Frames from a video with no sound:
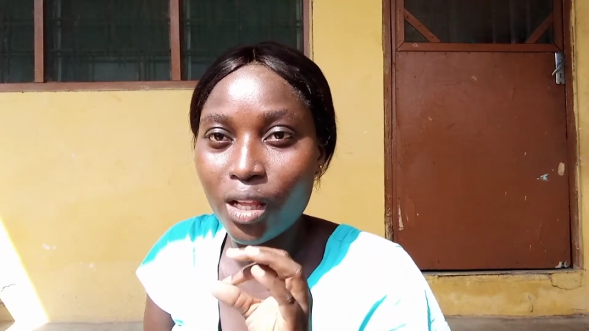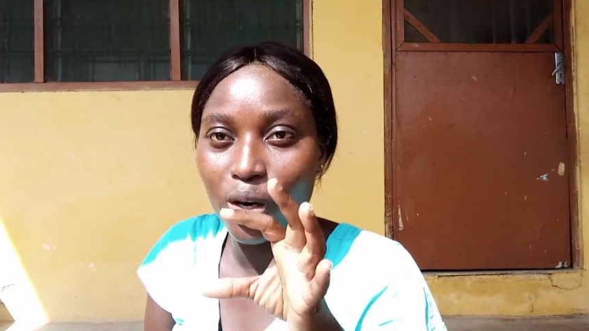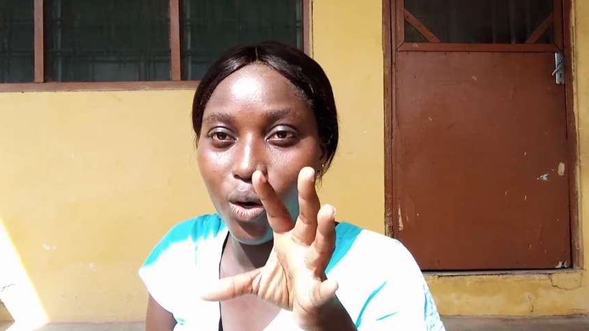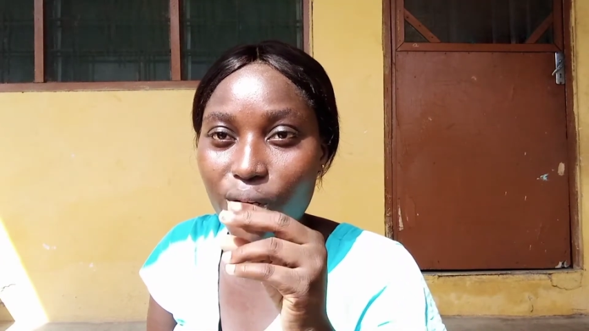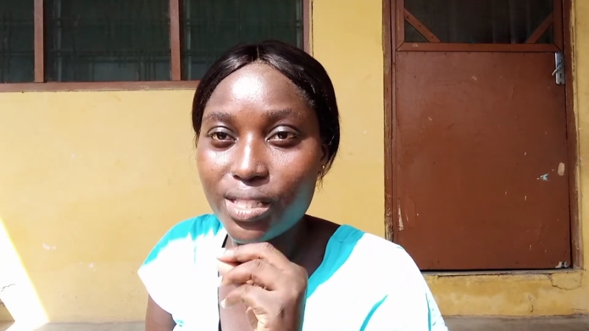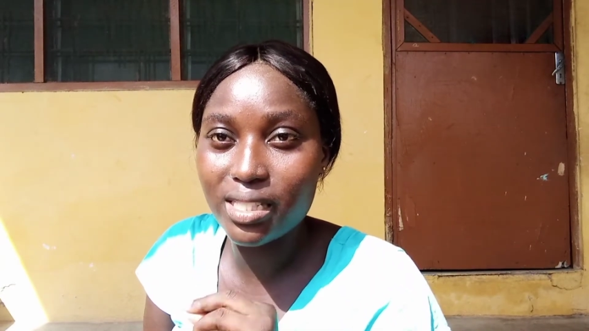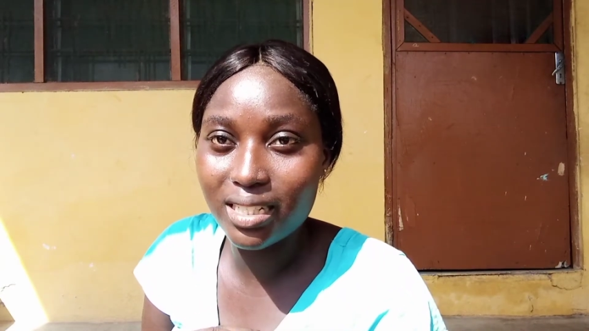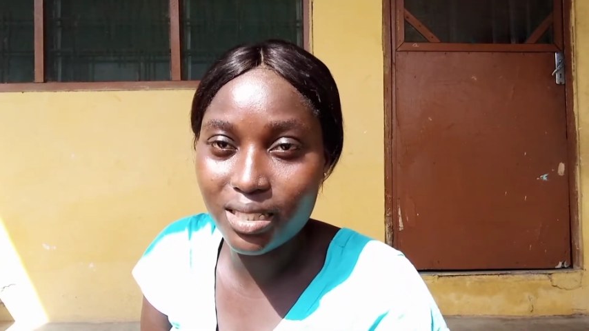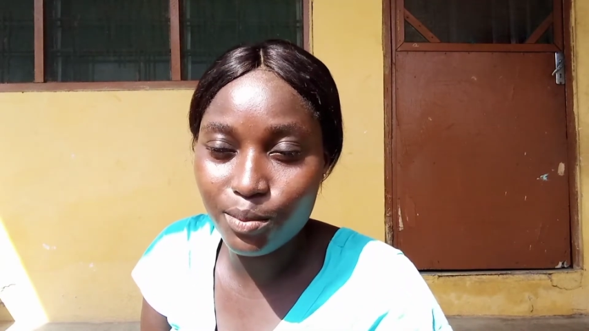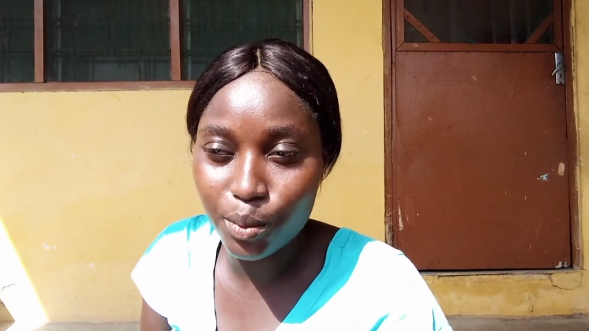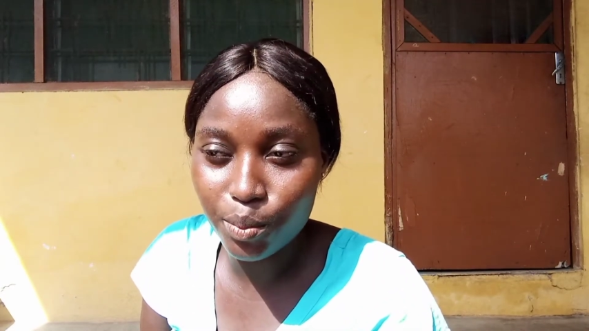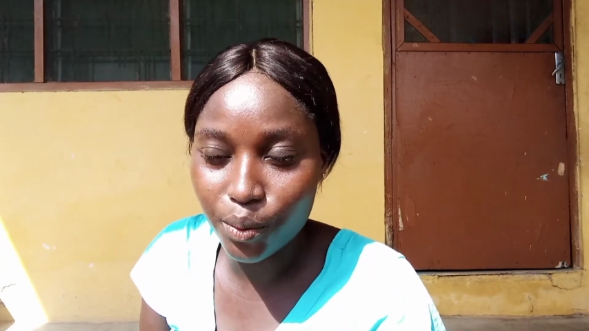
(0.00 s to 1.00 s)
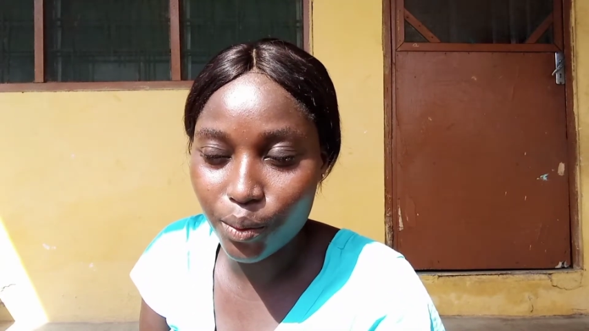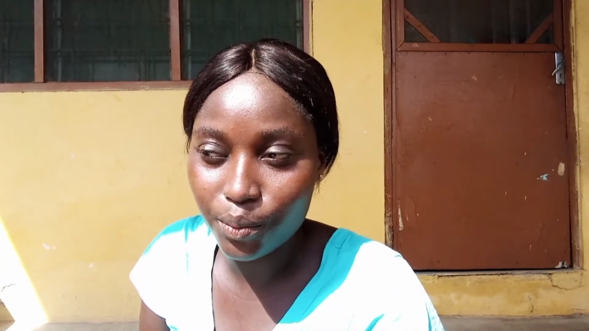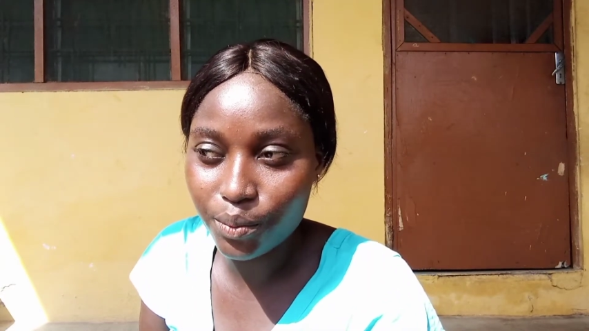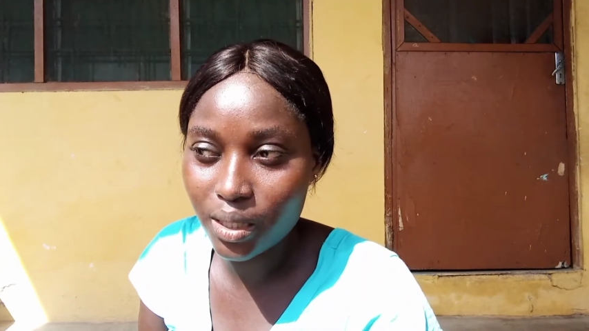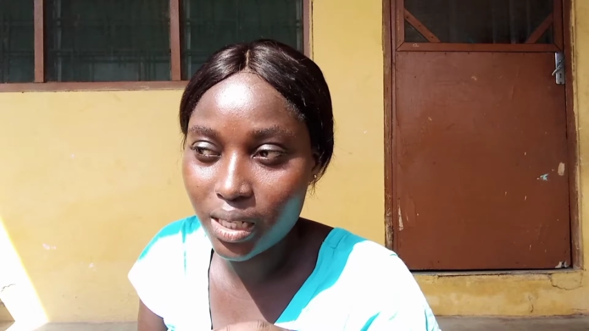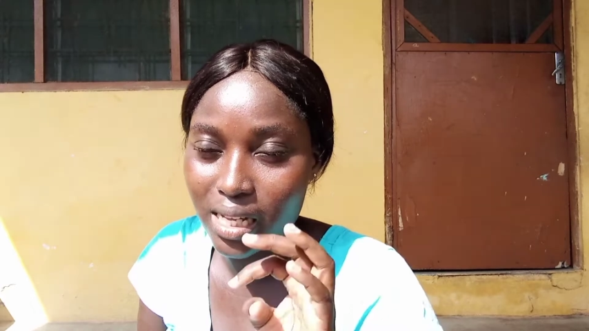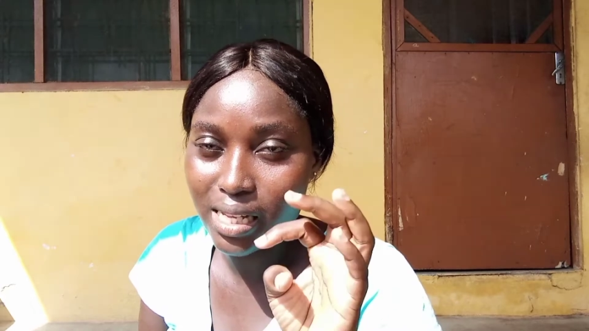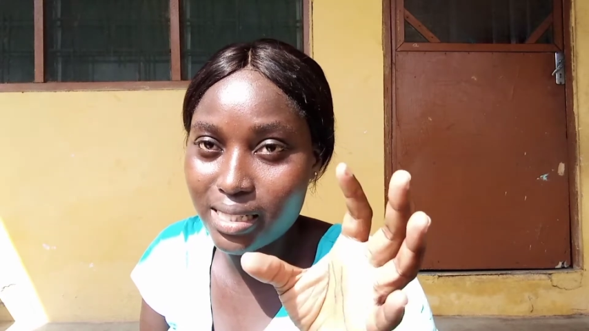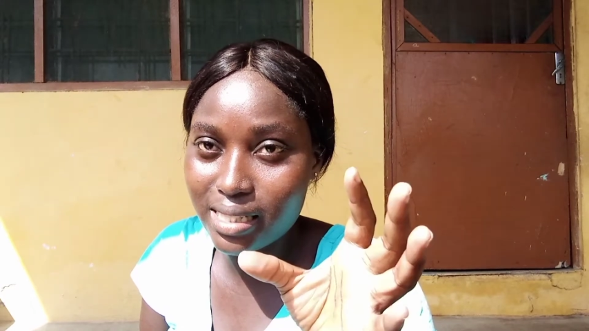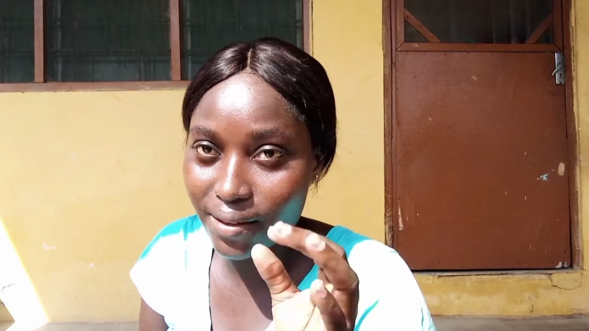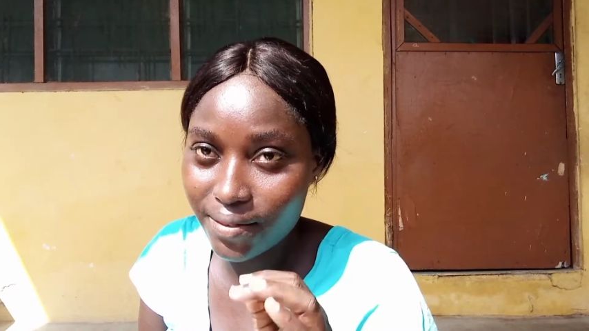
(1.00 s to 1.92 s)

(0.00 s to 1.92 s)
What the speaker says: or 6 people.